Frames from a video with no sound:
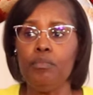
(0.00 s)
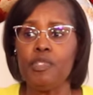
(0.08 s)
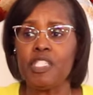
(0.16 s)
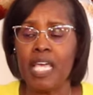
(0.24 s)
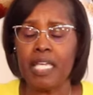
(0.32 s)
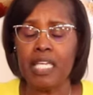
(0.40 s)

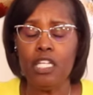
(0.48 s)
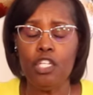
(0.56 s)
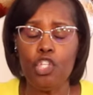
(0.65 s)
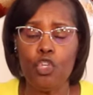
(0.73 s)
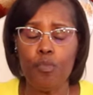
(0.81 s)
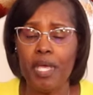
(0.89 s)

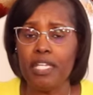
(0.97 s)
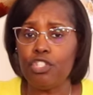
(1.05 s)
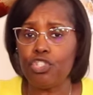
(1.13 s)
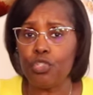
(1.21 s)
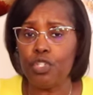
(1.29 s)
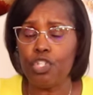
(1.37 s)
Second, you make
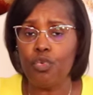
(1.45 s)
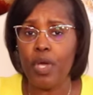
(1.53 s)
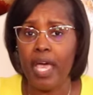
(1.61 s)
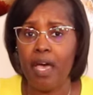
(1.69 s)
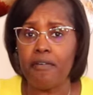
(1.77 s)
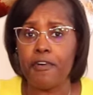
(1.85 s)
sure you
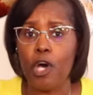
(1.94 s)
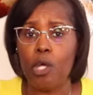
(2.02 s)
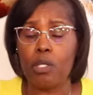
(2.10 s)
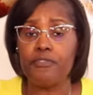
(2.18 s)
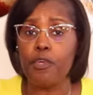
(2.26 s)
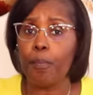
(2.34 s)
have
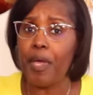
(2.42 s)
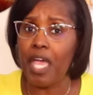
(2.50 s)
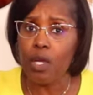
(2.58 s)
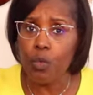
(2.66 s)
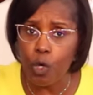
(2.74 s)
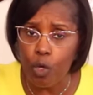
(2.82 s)
all of your
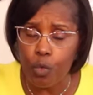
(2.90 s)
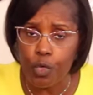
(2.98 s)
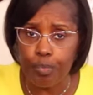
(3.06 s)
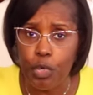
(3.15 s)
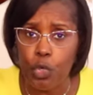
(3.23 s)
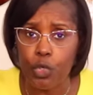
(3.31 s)
payroll
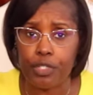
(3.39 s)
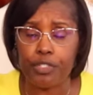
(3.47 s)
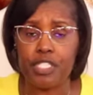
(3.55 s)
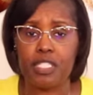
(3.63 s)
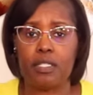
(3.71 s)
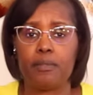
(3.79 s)

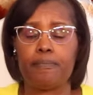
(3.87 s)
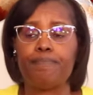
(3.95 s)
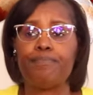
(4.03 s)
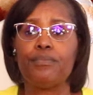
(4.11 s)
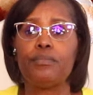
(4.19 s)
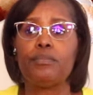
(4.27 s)
reports.
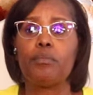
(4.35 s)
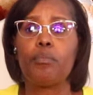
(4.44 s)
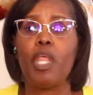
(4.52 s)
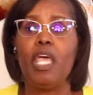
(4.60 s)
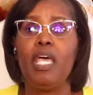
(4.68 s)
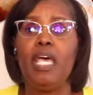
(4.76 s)

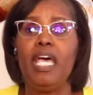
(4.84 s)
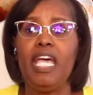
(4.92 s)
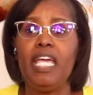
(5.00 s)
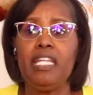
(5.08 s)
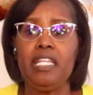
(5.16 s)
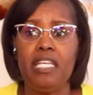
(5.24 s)

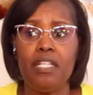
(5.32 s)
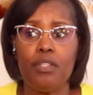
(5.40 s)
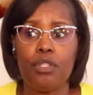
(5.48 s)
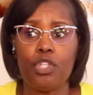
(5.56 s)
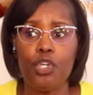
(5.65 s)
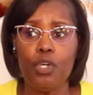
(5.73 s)
And
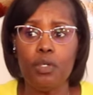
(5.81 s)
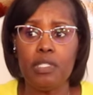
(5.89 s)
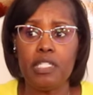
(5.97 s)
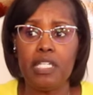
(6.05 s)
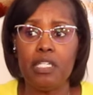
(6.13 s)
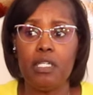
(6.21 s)
then,
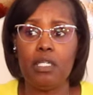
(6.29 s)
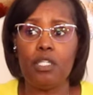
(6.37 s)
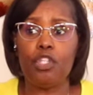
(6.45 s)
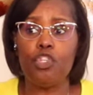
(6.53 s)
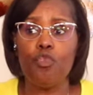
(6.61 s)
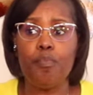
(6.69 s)

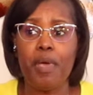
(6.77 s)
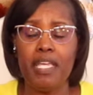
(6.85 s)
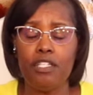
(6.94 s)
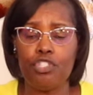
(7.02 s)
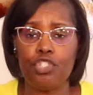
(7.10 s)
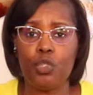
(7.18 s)
thirdly, you
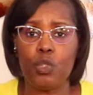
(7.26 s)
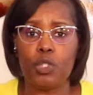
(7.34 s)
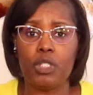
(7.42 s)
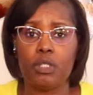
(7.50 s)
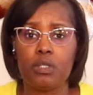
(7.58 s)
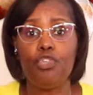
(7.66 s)
make
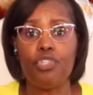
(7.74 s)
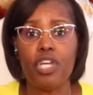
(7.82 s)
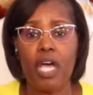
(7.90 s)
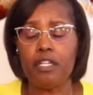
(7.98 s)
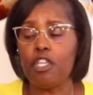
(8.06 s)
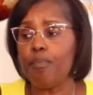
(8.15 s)
sure you
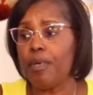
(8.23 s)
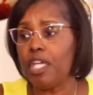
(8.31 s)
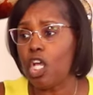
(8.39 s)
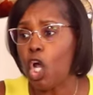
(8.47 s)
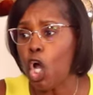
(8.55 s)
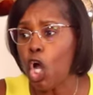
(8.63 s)

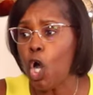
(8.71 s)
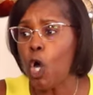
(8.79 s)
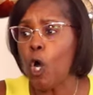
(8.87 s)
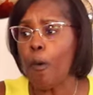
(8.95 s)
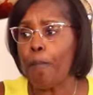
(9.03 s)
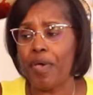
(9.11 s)
document
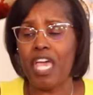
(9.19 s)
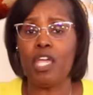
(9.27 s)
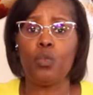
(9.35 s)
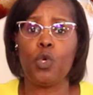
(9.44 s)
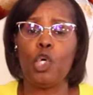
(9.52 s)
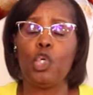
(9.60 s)
all
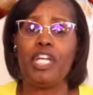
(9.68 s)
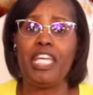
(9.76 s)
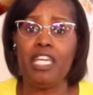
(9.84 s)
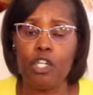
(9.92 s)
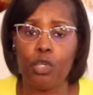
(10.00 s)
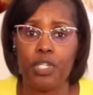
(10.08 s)
payroll
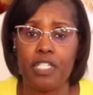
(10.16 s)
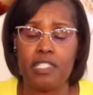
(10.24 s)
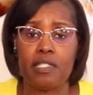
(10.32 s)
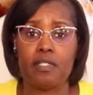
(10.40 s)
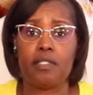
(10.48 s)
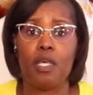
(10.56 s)

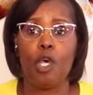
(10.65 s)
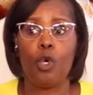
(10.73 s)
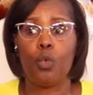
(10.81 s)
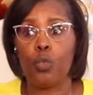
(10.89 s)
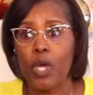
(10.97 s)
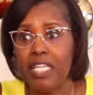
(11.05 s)
increases,
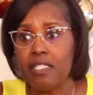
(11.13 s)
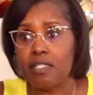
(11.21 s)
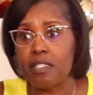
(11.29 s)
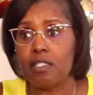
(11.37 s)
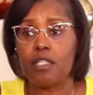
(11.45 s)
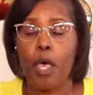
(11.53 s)

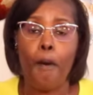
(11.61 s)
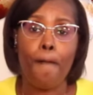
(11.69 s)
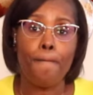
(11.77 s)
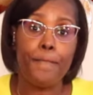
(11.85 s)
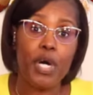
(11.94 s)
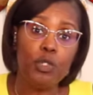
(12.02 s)
raises,
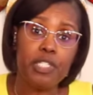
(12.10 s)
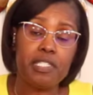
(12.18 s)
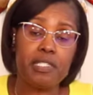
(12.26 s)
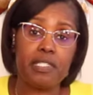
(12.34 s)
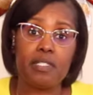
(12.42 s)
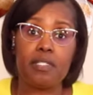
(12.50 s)

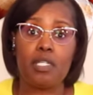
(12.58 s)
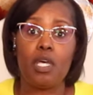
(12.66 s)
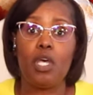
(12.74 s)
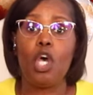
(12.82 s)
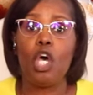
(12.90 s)
bonuses,